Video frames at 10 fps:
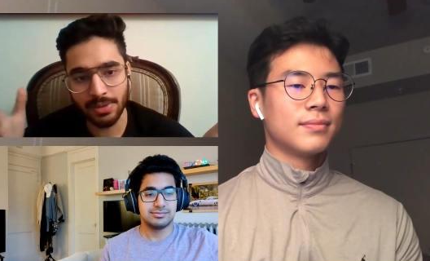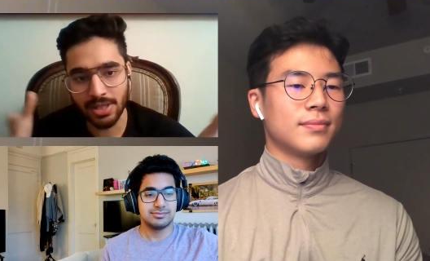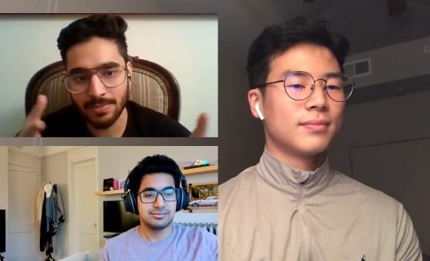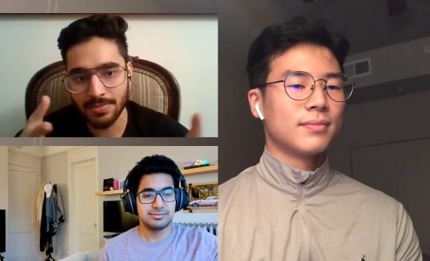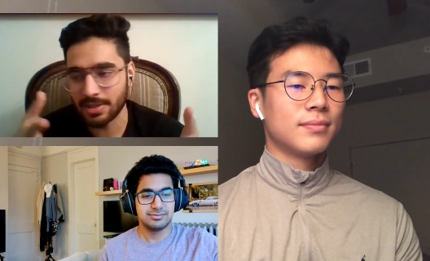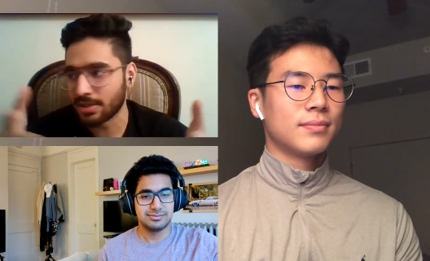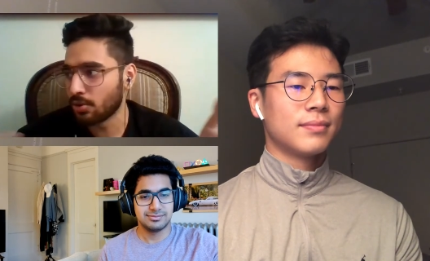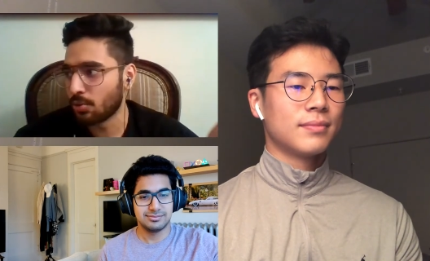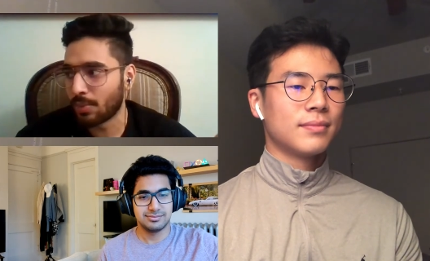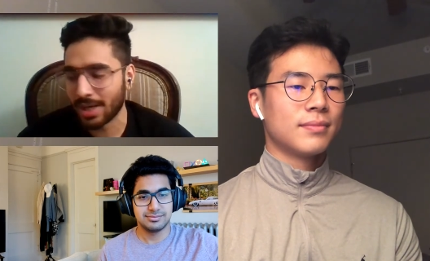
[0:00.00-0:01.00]
Speaker 1: And, and by the
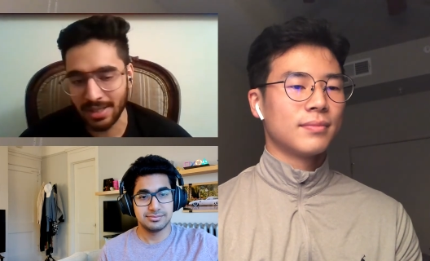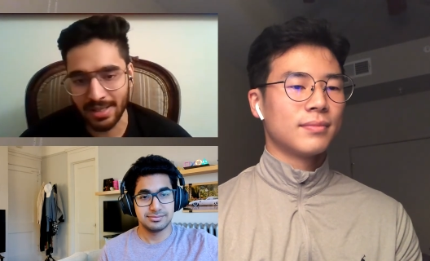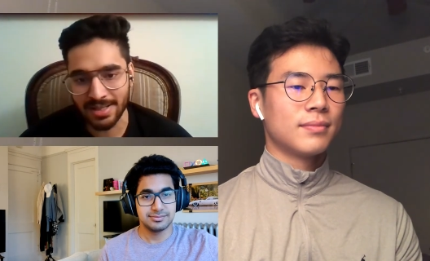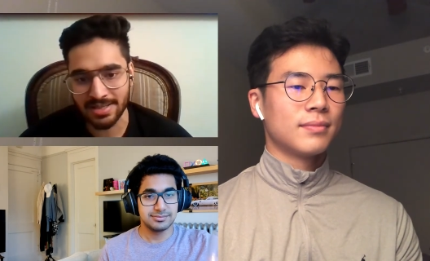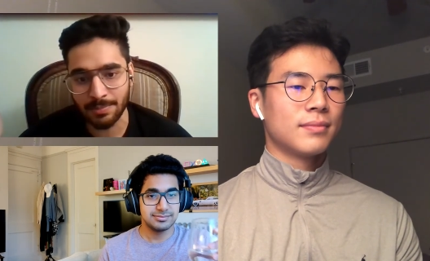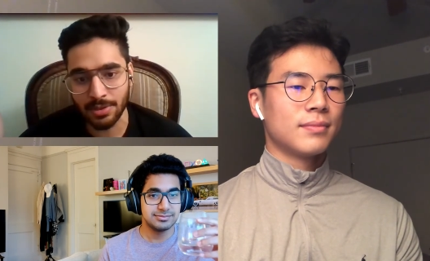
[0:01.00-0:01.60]
time VR becomes like you